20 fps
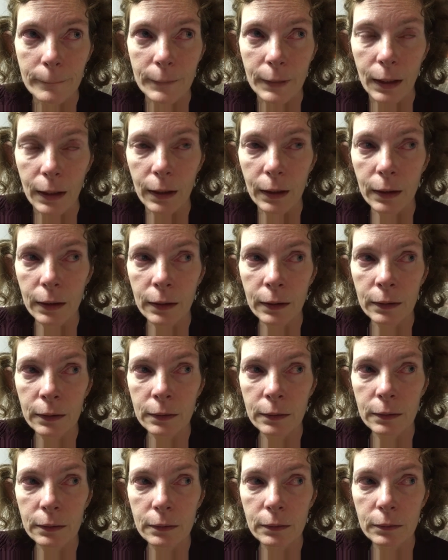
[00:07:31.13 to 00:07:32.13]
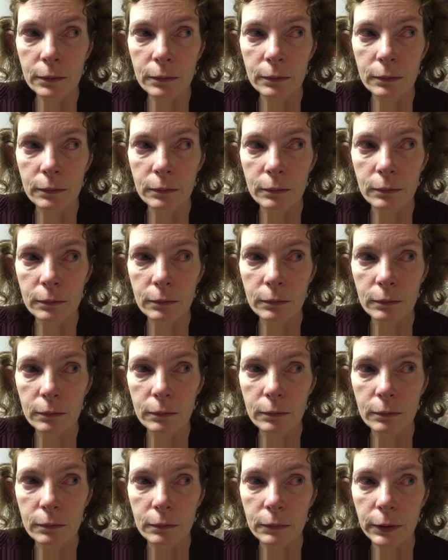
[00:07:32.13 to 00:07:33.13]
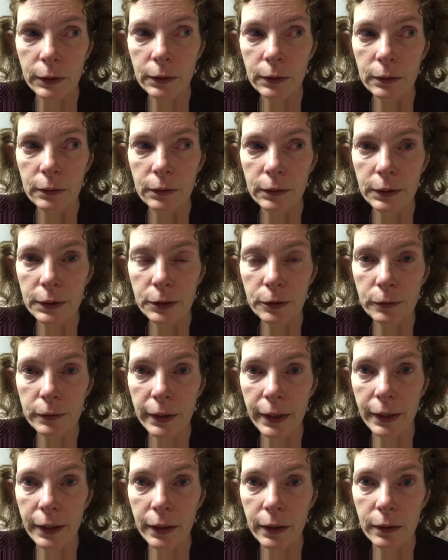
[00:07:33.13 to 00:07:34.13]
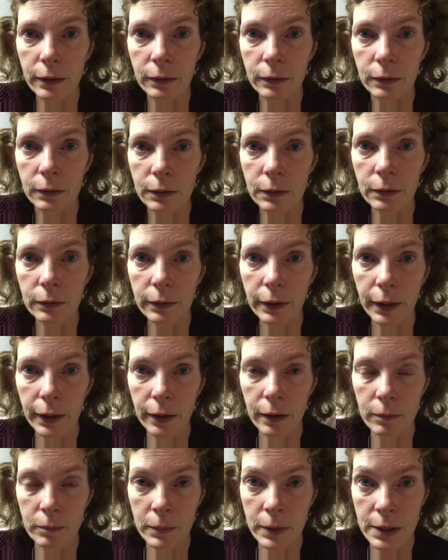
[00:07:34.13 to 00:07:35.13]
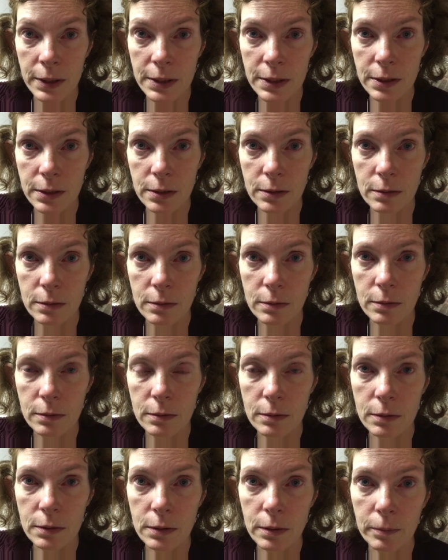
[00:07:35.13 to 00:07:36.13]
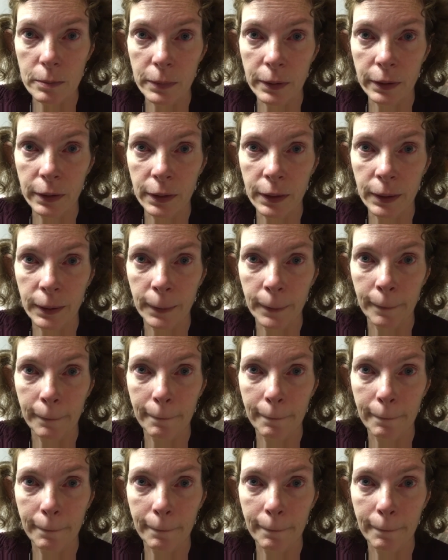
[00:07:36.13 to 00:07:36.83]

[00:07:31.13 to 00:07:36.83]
And well, it's okay. It's okay to miss somebody.